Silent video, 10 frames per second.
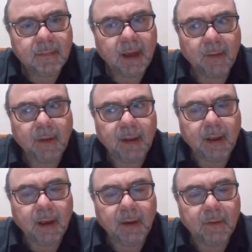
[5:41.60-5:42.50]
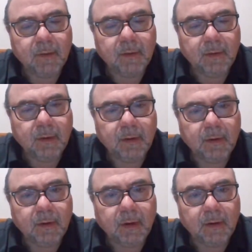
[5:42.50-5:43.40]
I went, oh,
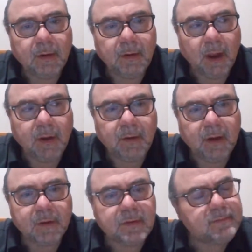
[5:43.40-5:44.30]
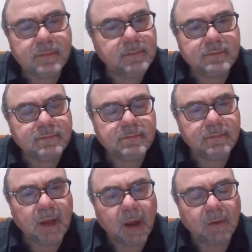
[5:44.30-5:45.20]
no? He goes,
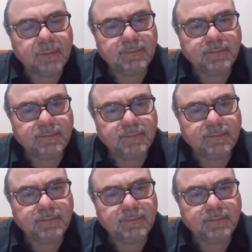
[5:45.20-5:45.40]
no.